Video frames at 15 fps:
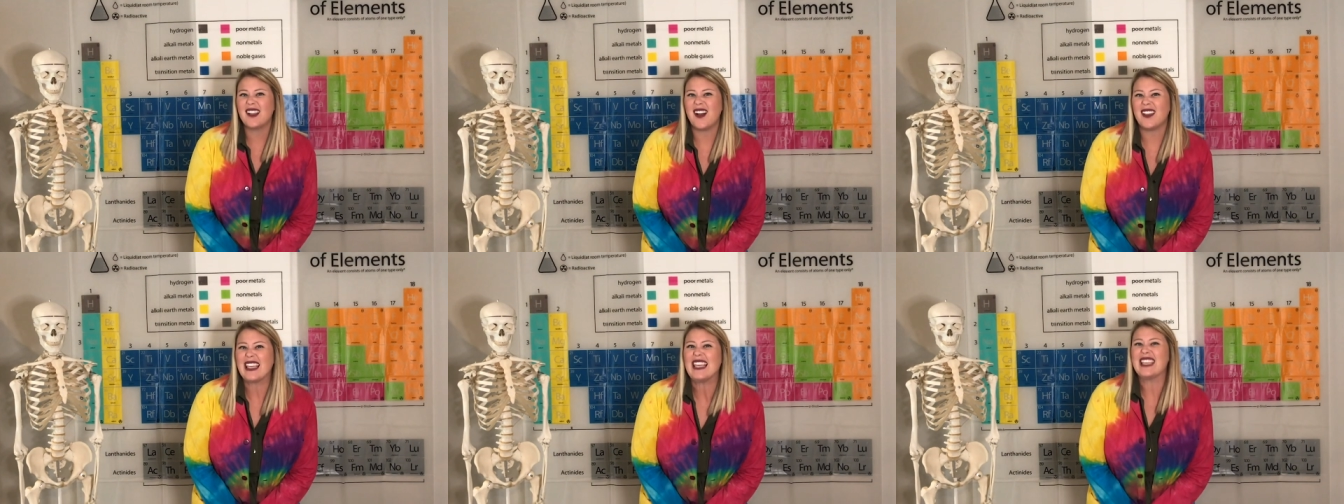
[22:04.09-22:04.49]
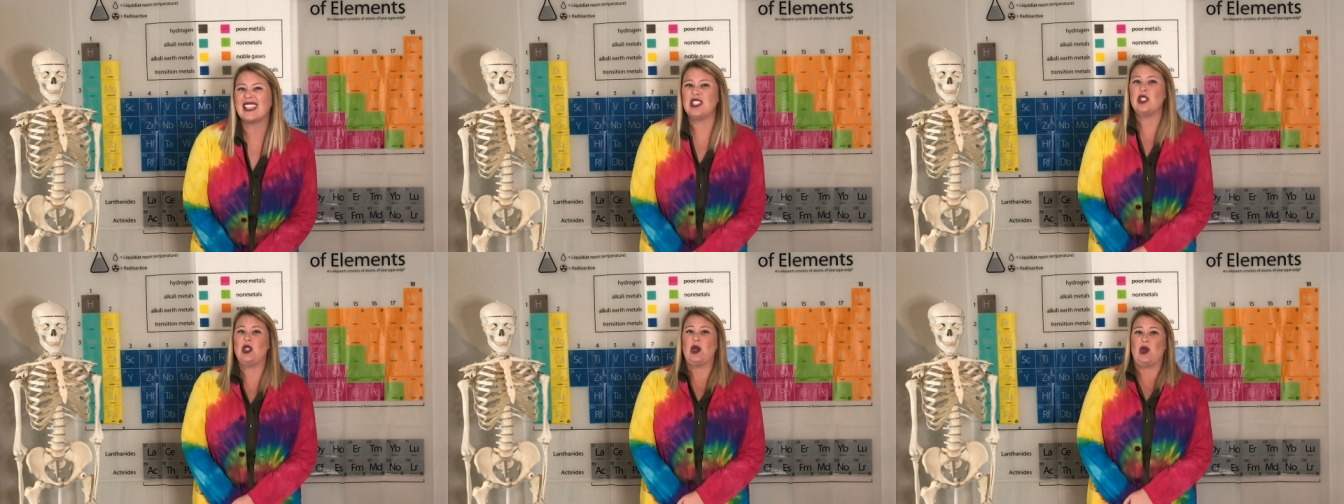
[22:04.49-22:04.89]
all he
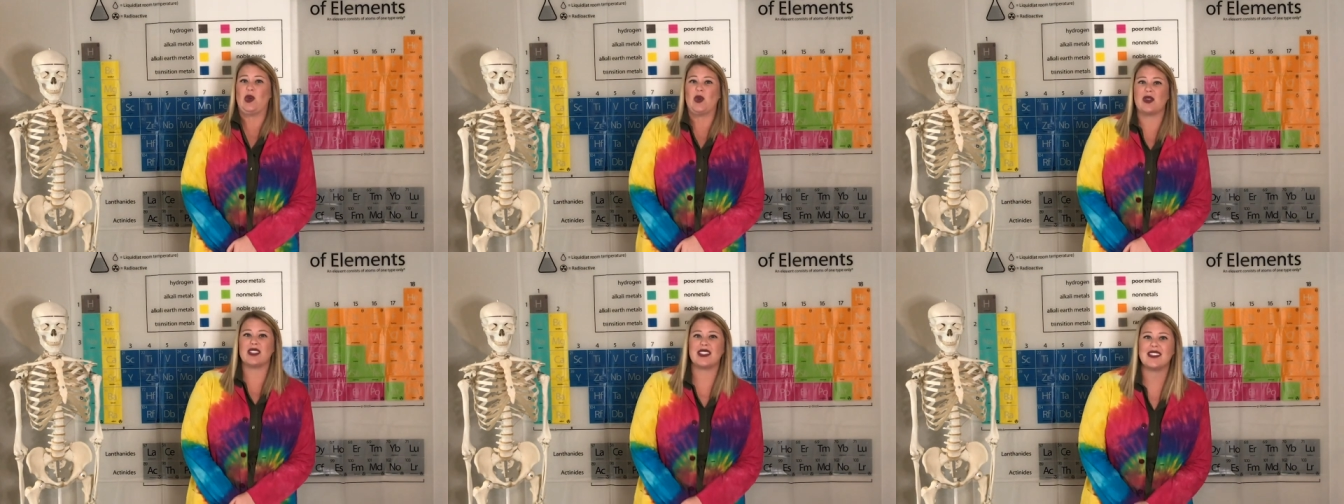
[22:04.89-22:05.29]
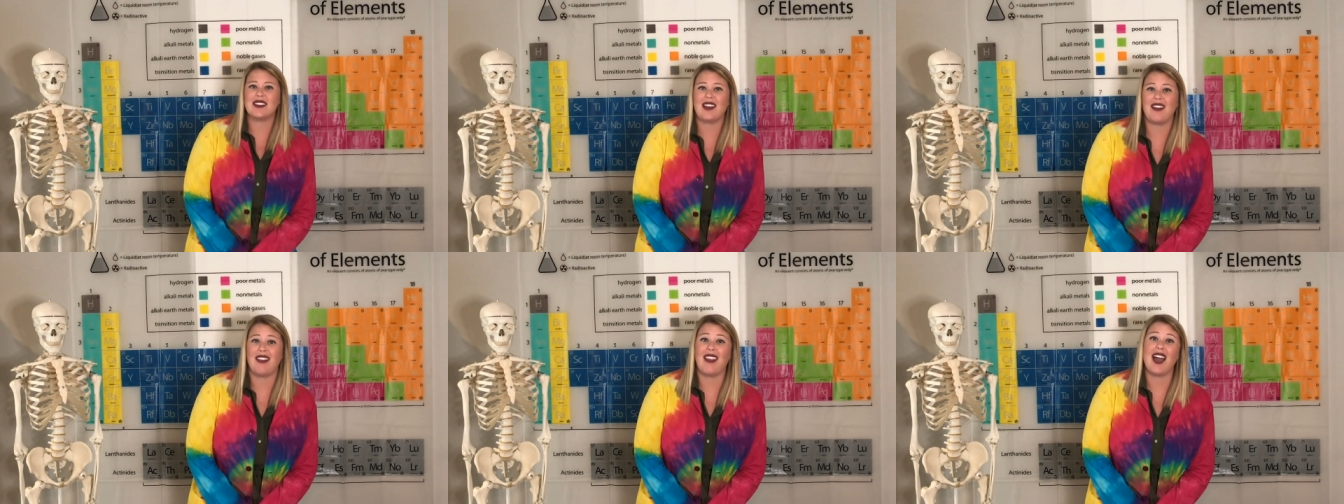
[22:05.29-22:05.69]
can do because he's
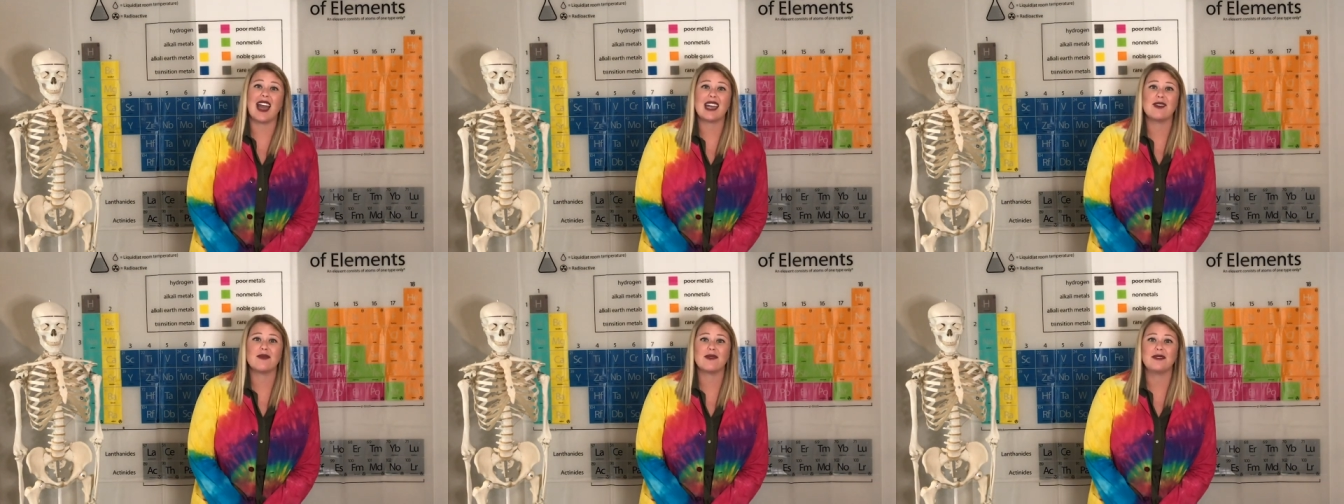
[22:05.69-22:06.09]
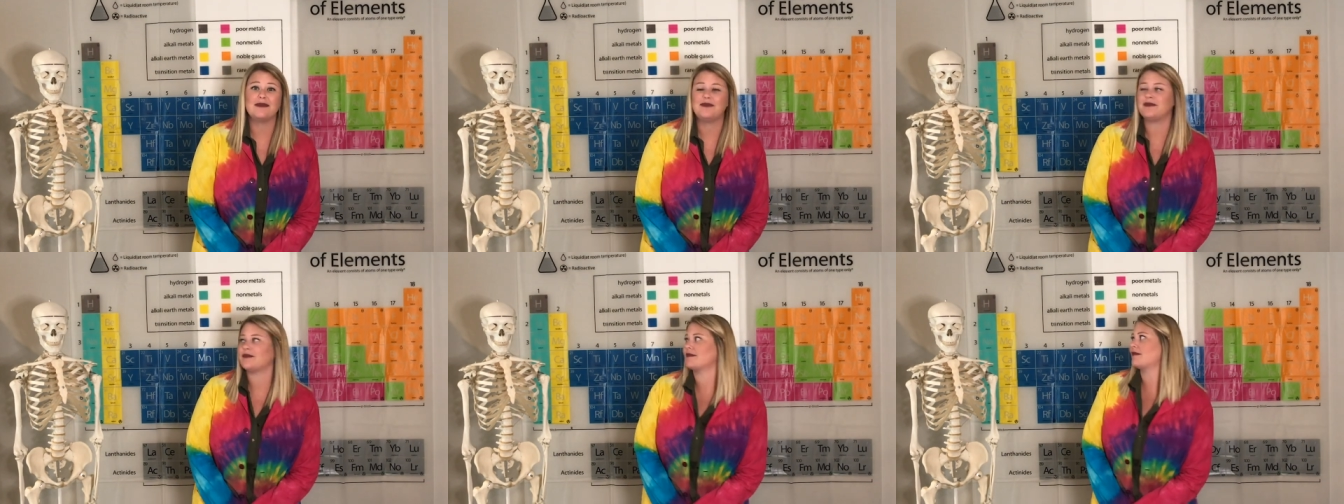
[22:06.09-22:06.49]
not alive.
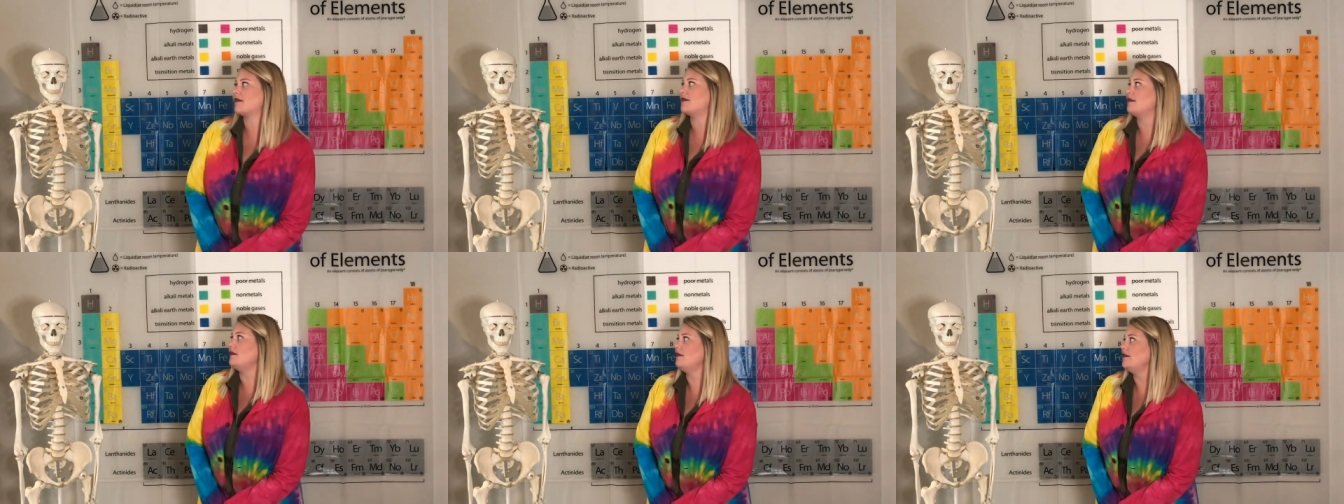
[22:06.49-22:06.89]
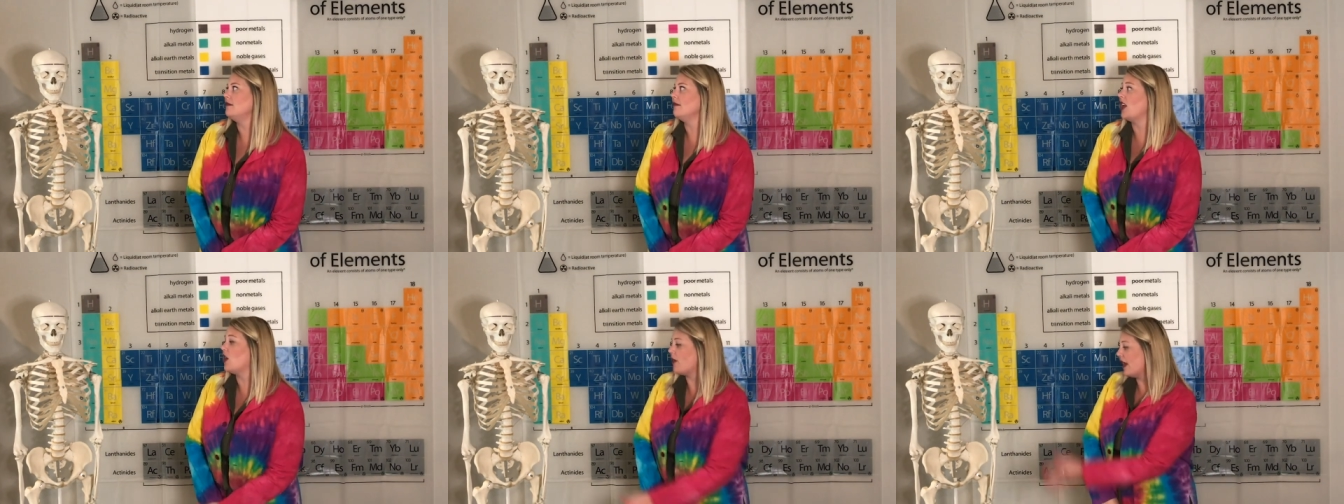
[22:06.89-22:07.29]

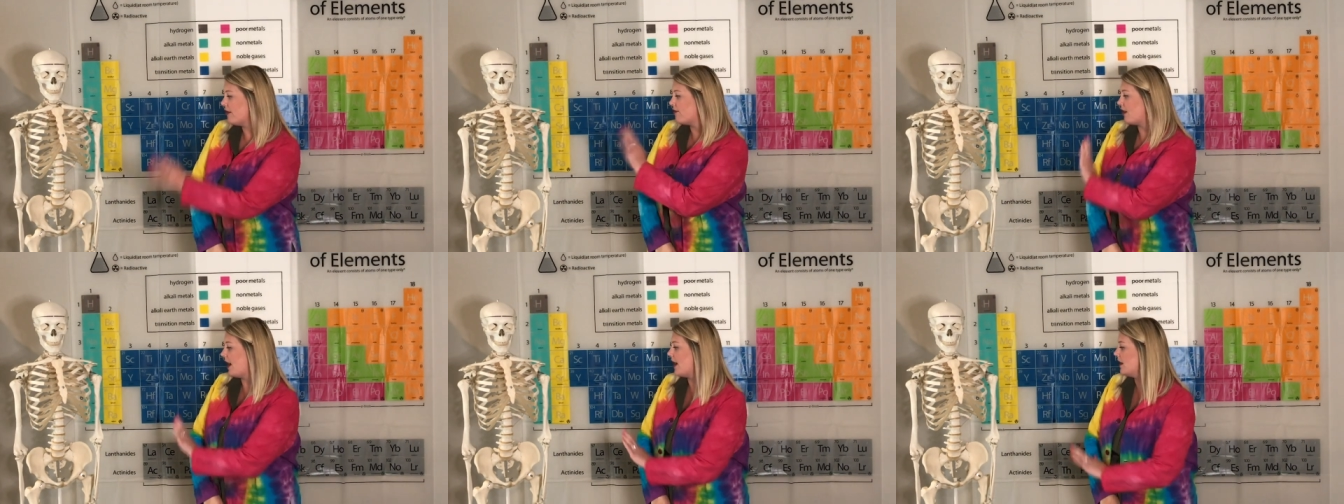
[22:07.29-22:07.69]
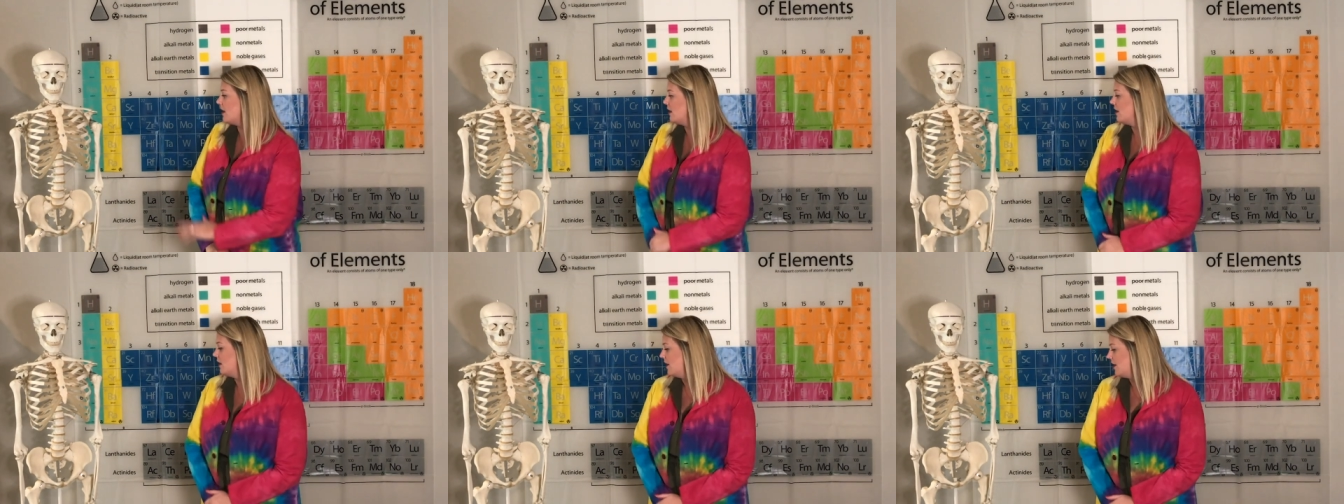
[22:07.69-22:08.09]
Okay, Fred,
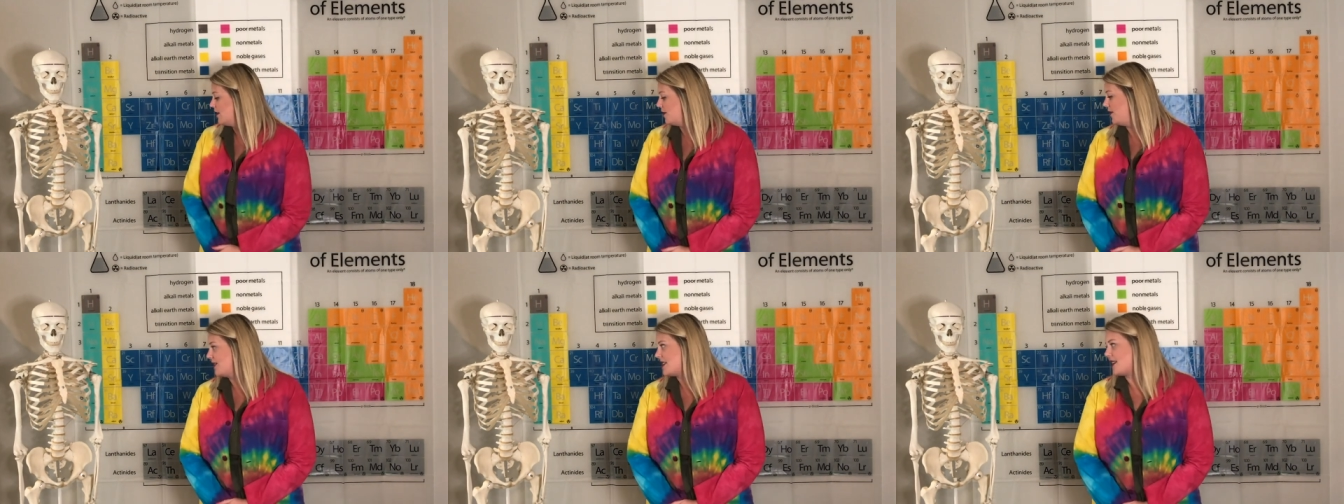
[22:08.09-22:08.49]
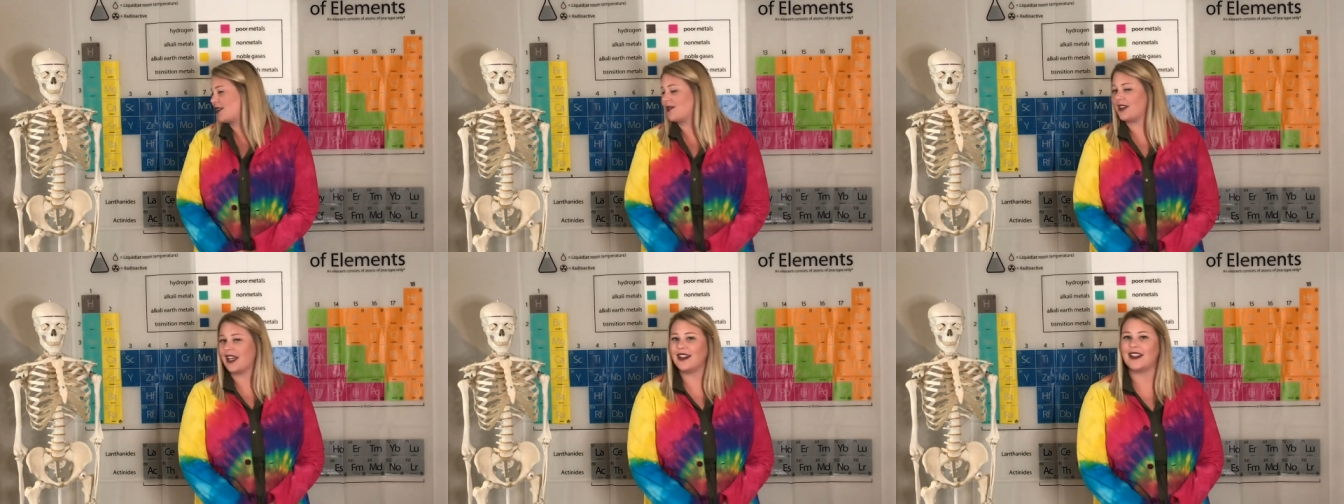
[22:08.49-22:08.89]
we'll see you
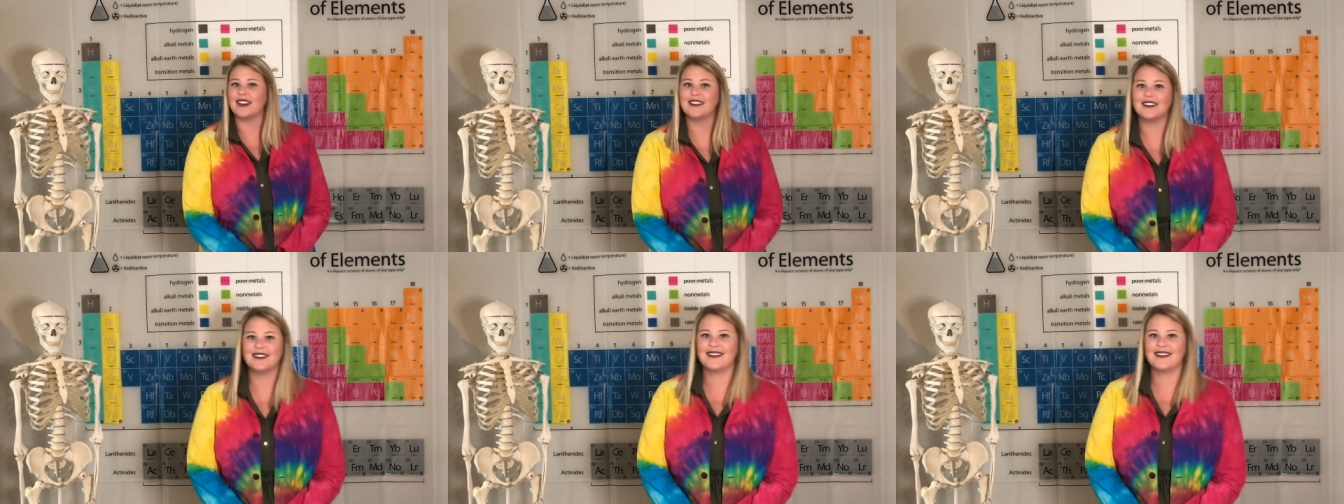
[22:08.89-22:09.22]
later.